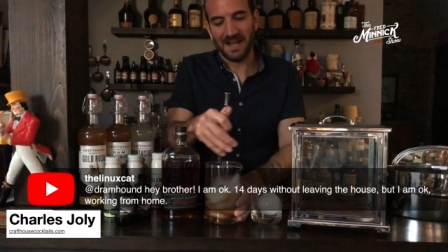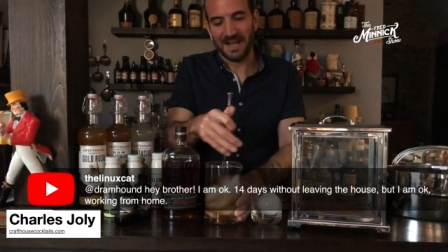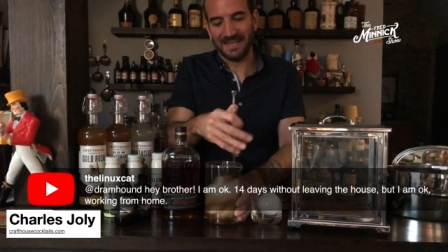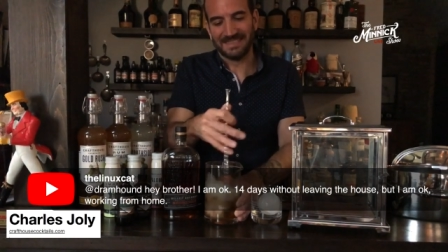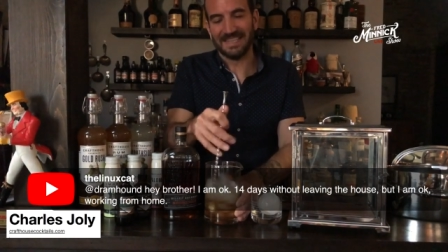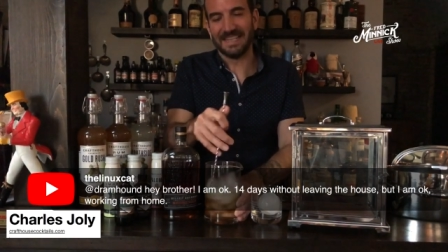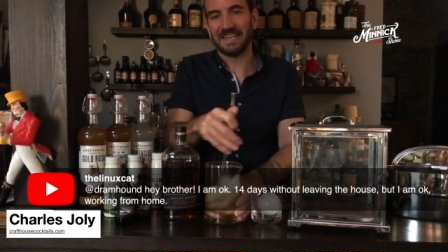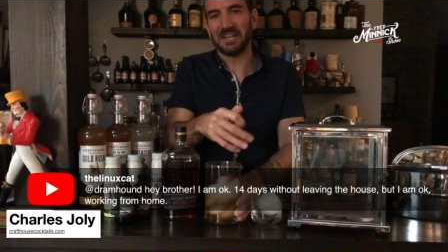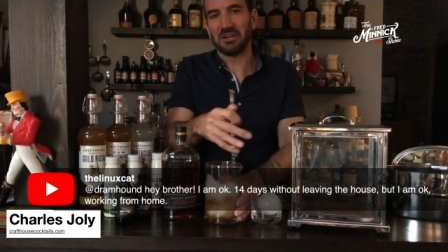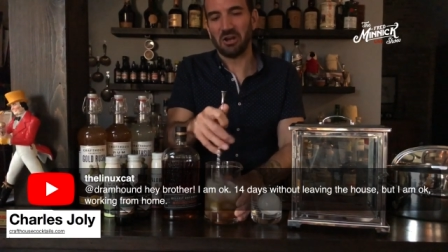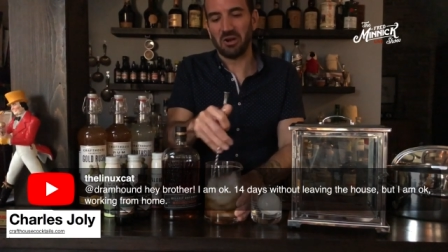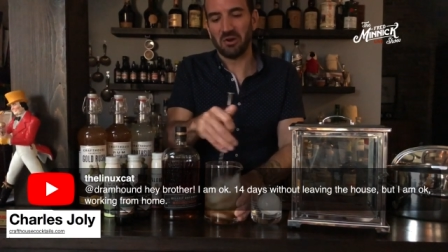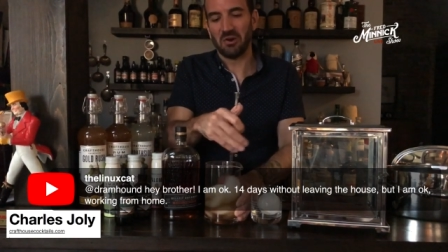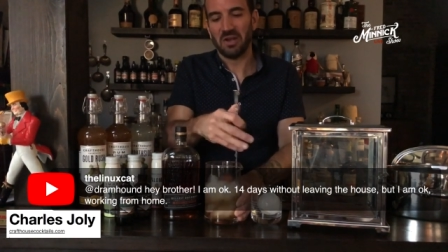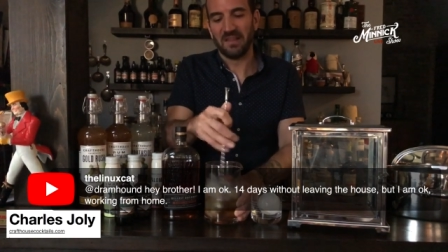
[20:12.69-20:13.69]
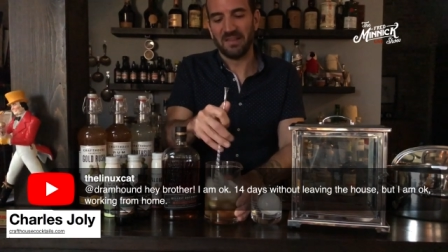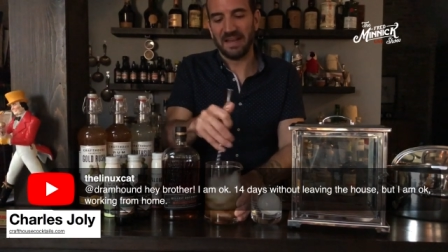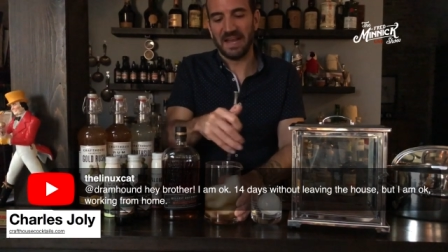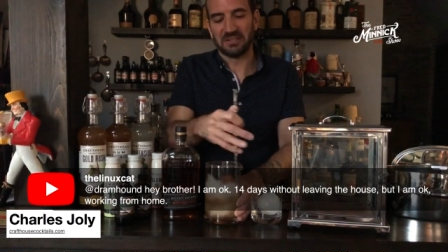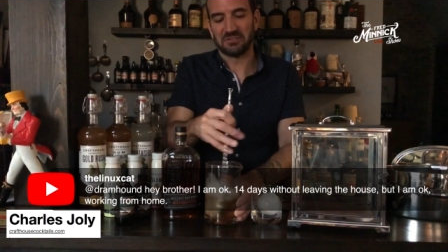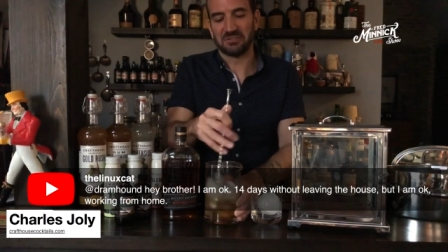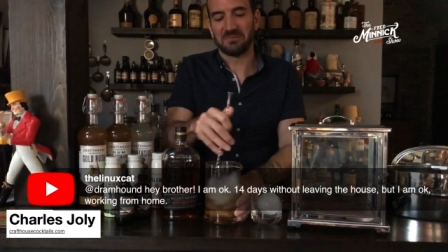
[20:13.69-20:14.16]
I didn't go
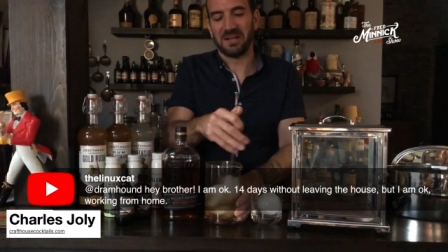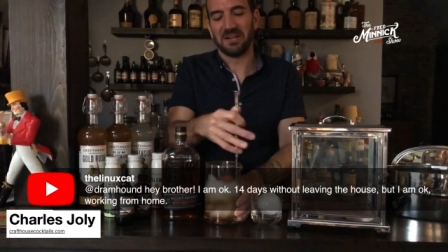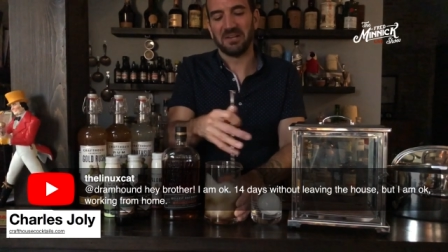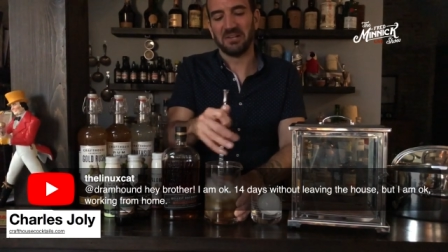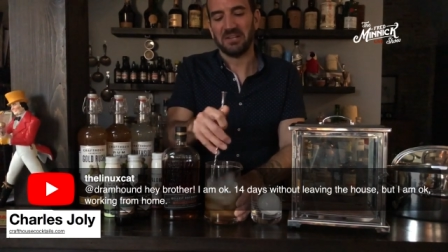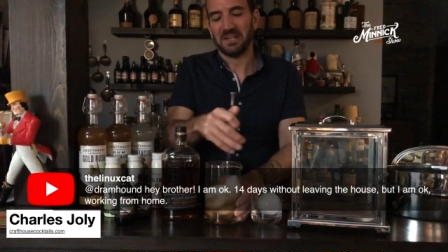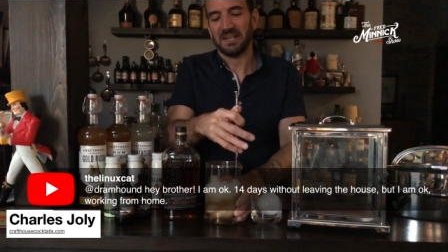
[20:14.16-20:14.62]
the extra mile